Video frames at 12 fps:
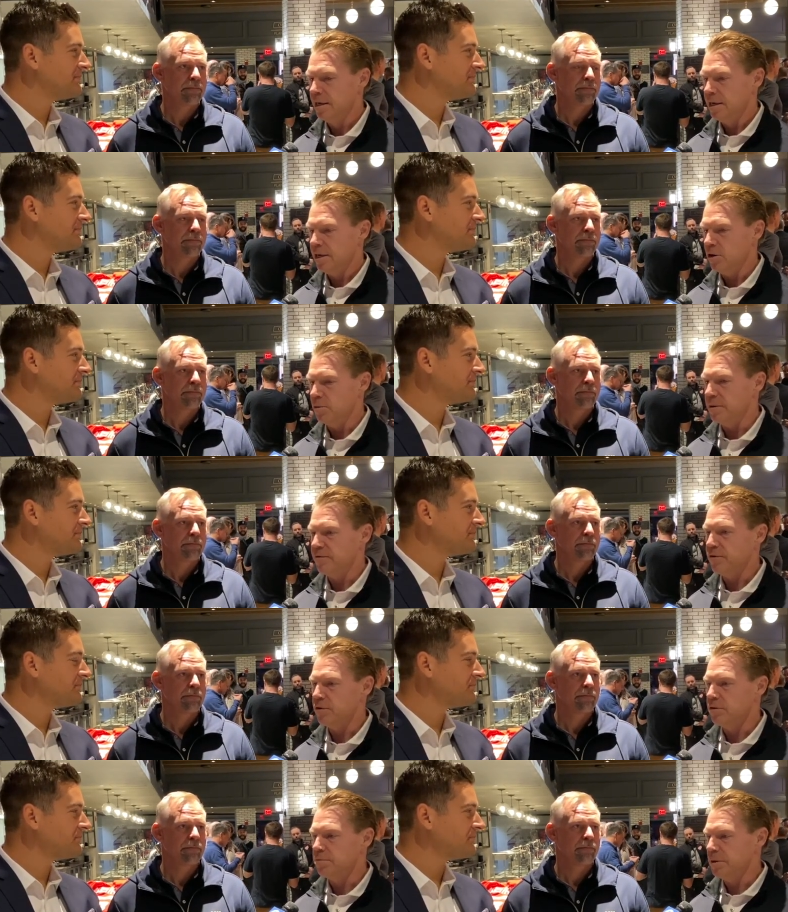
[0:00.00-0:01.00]
Speaker 1: you know, but
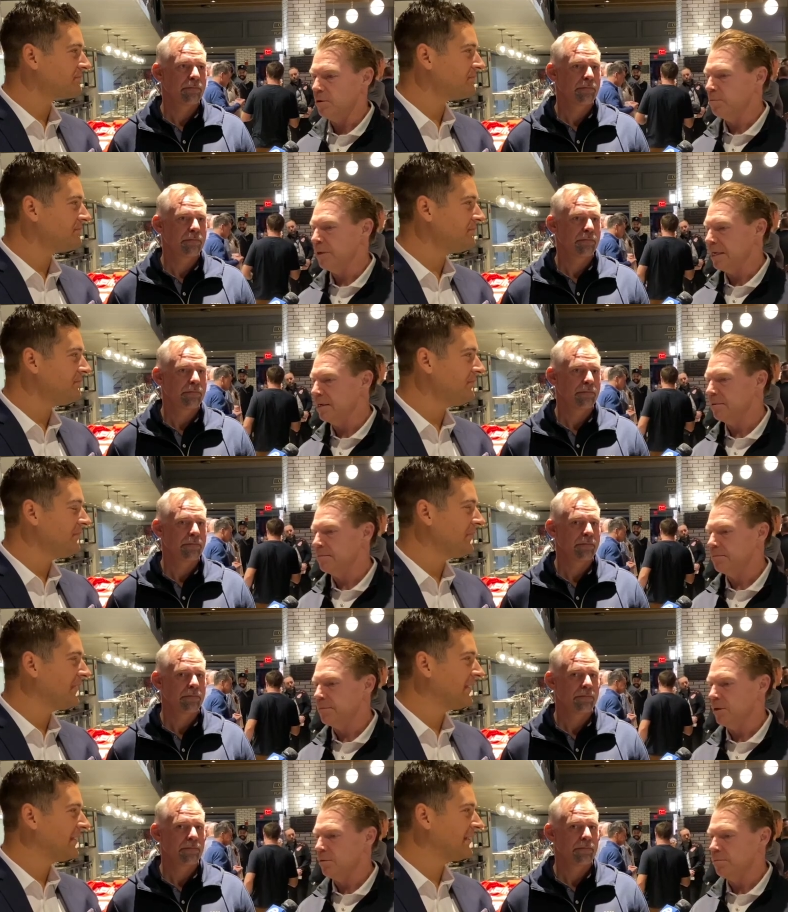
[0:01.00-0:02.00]
for you know bringing
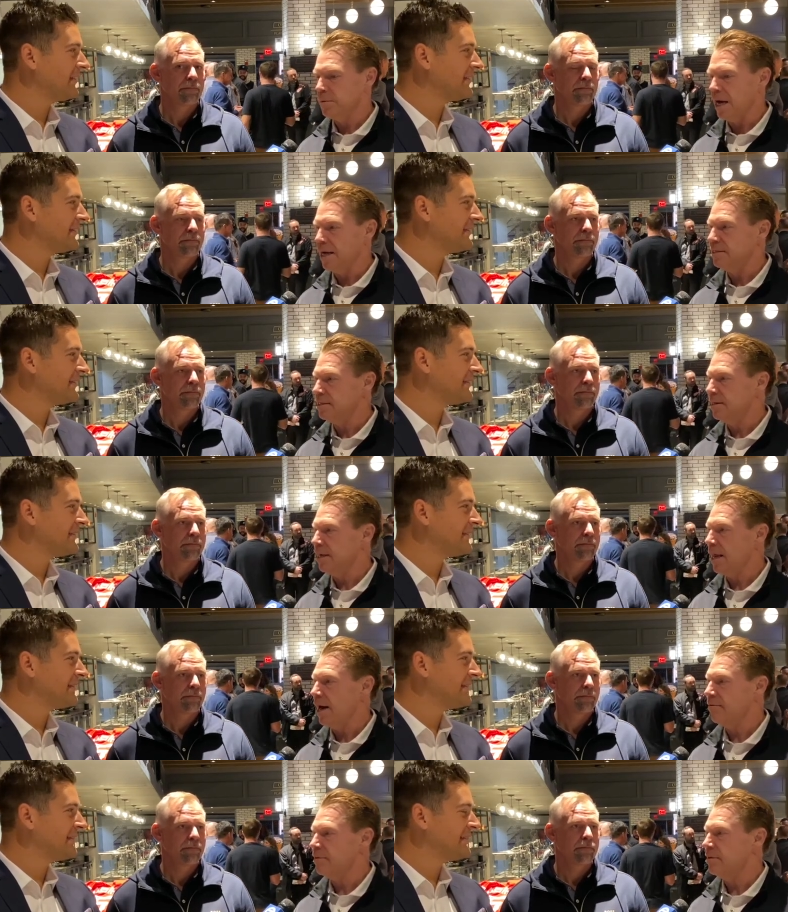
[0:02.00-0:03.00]
you know guys in that
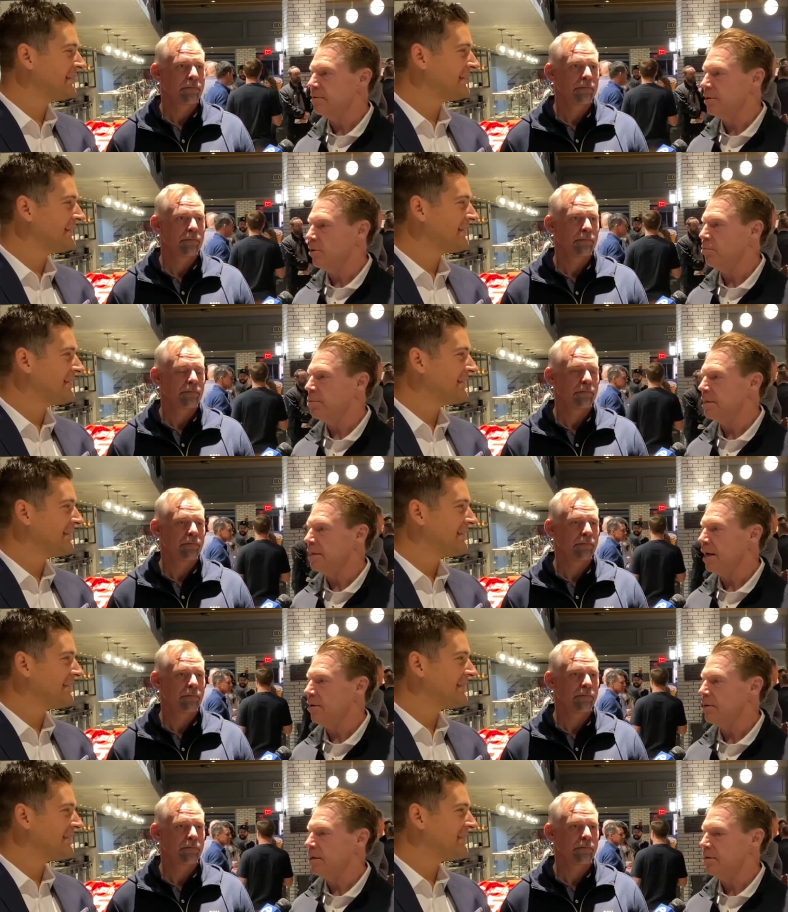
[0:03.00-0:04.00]
haven't you know been
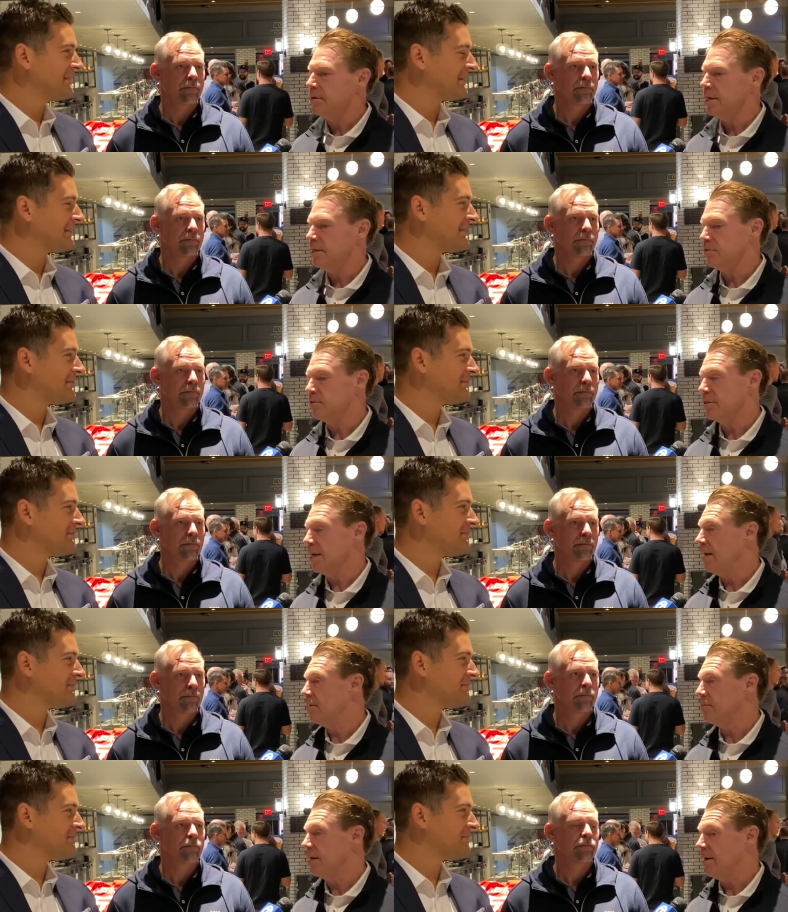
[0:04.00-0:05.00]
down here and, and certainly
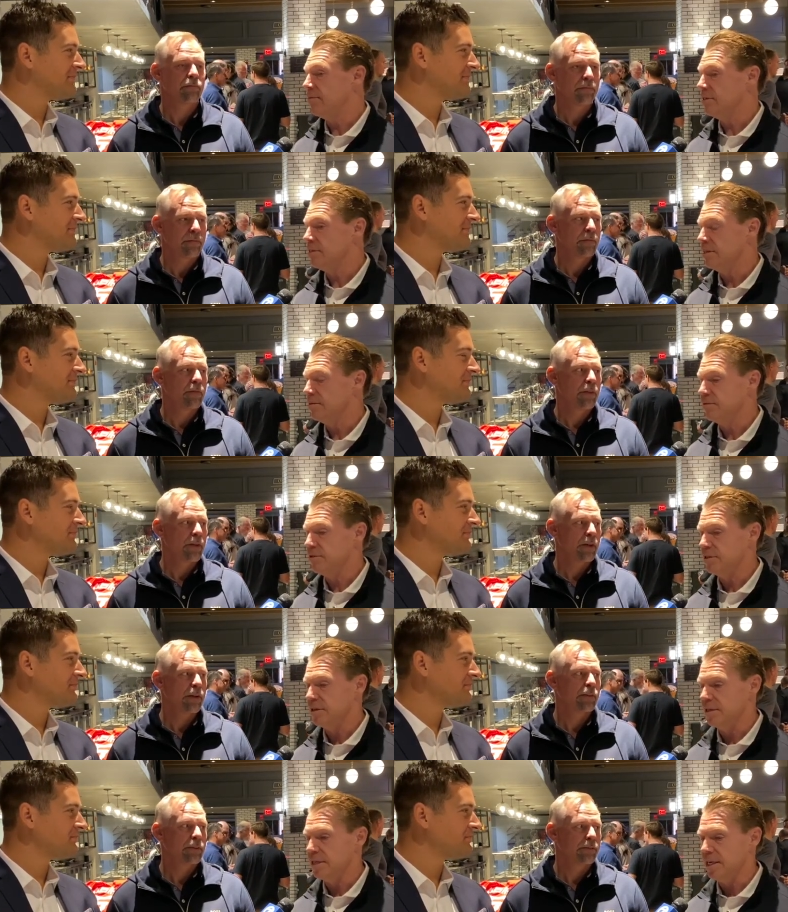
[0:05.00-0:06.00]
hasn't haven't seen the
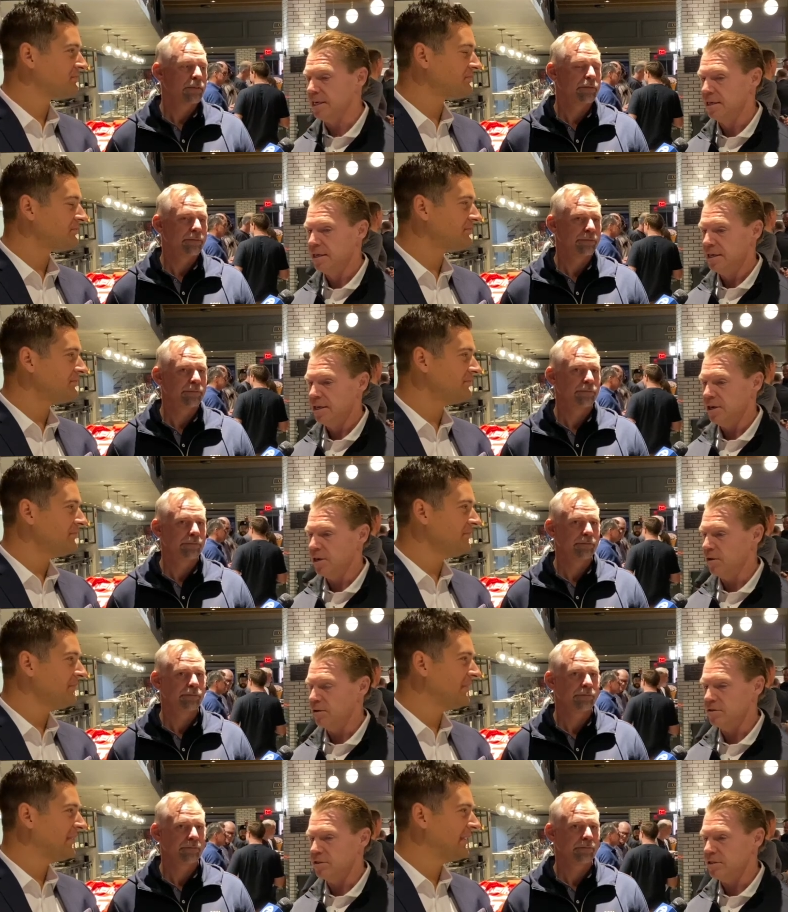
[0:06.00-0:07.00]
facility, you
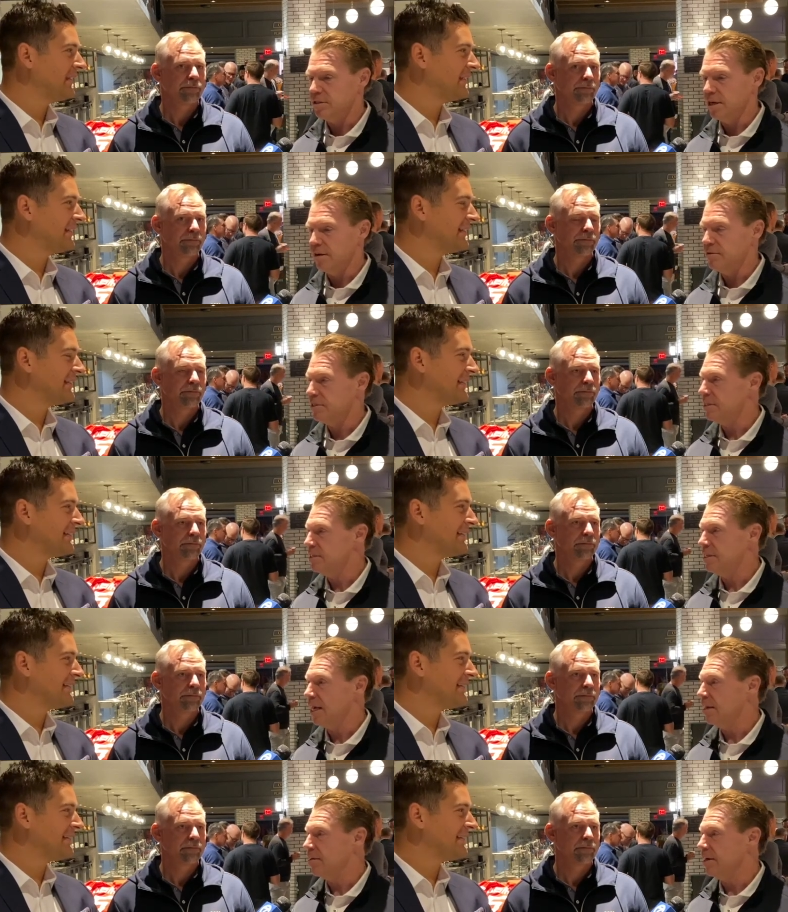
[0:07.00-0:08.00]
know they're just obviously
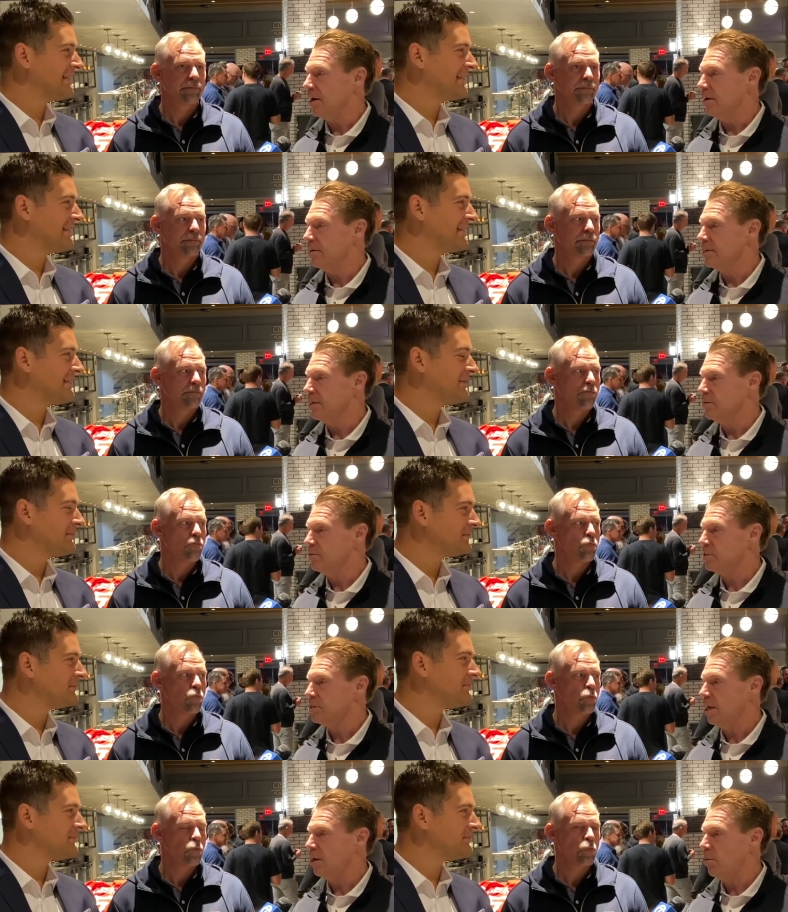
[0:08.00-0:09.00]
state of the art. You know,
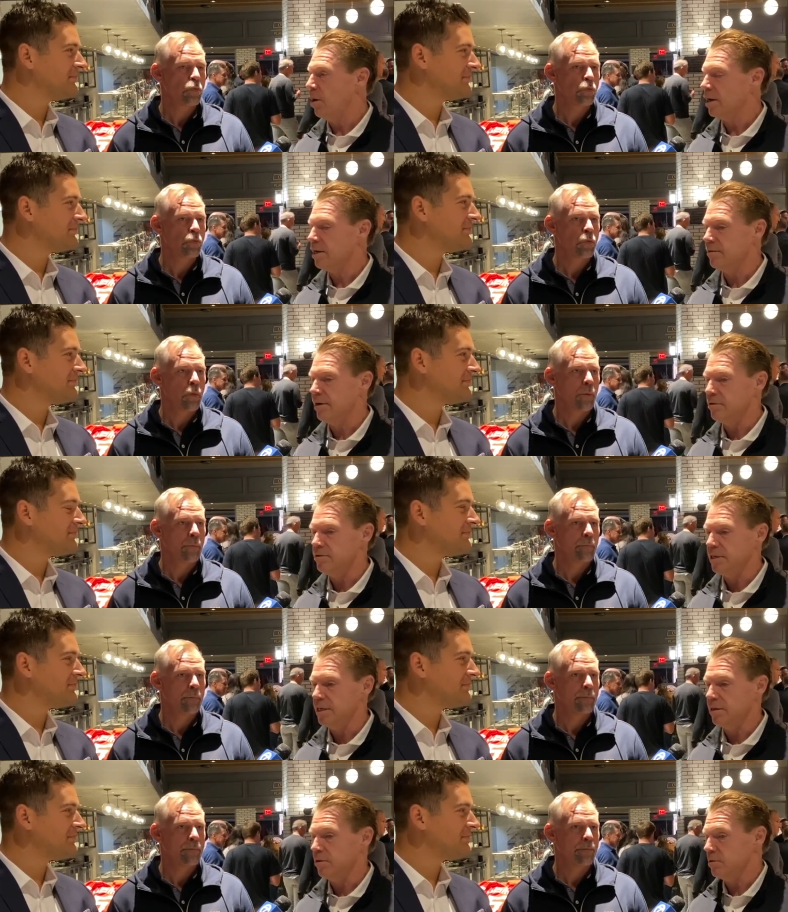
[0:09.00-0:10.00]
just kind of walking around
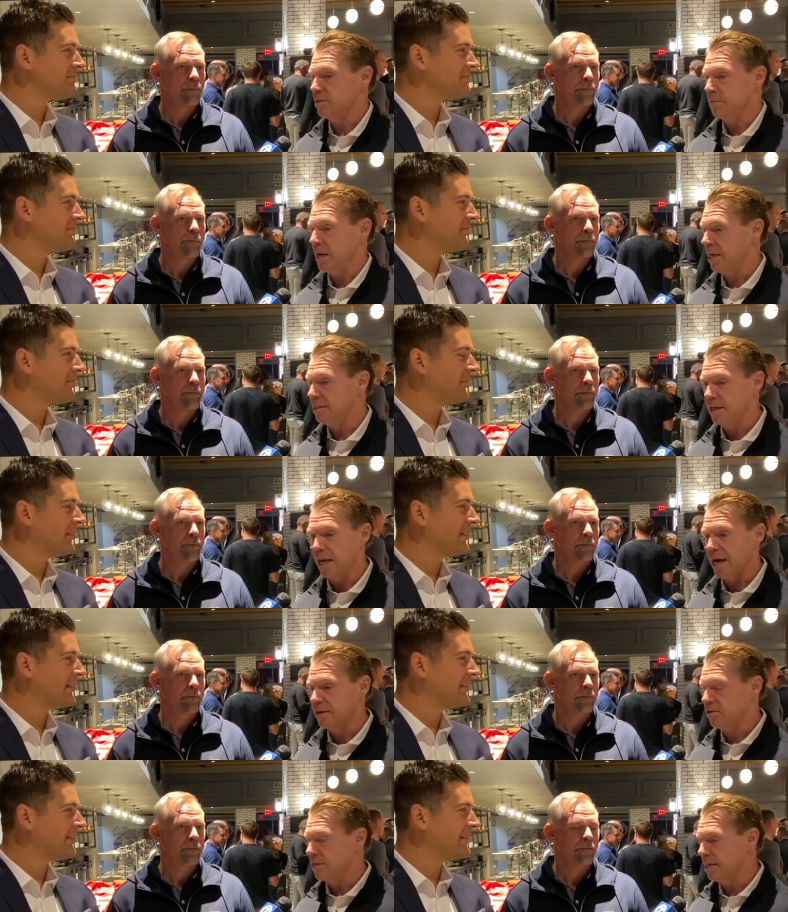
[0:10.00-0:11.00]
seeing it. There were some guys that
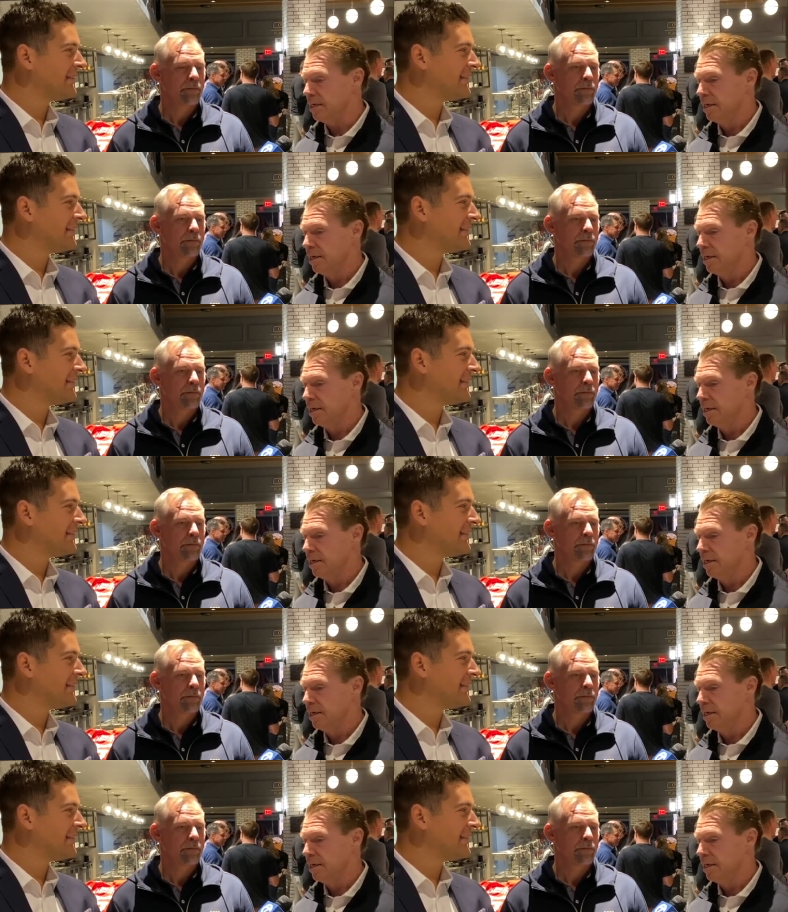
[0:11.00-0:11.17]
actually